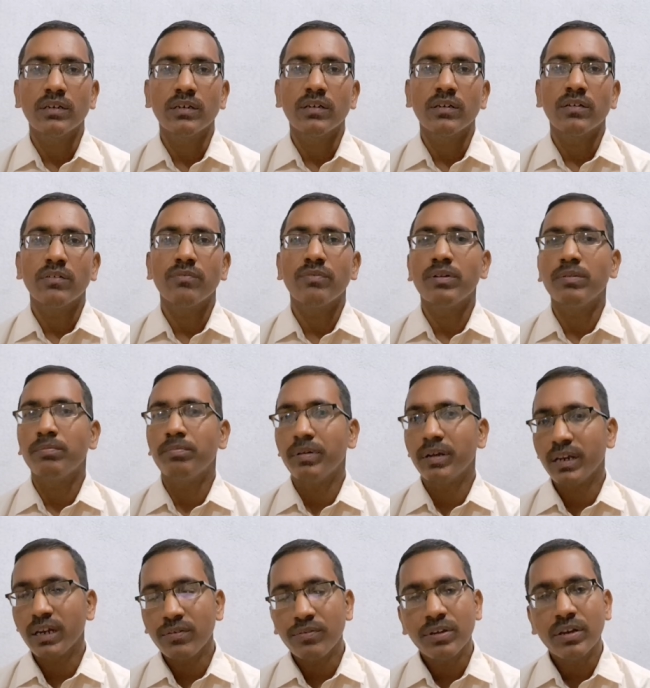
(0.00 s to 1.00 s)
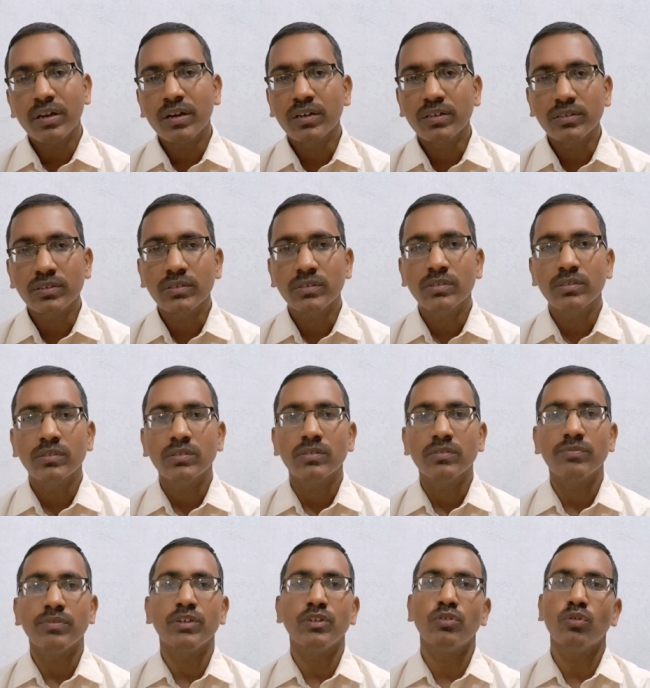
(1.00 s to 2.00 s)
We believe in us, we
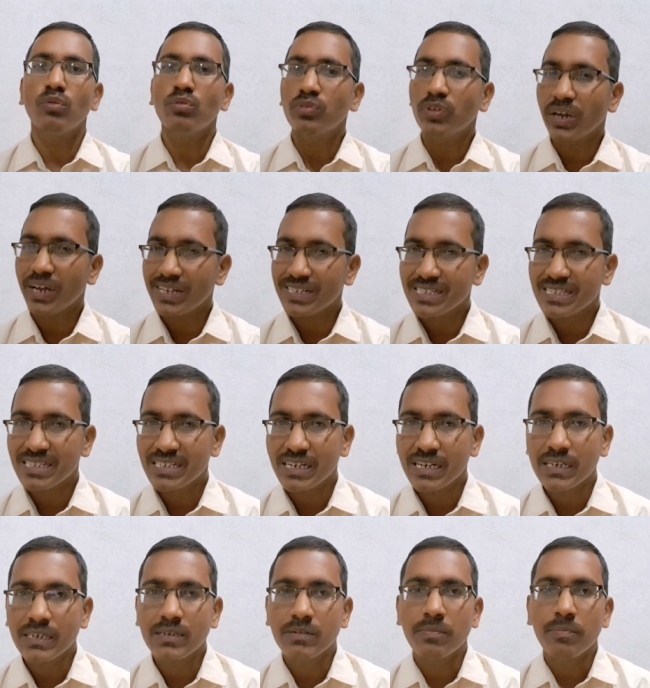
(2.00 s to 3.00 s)
don't hesitate,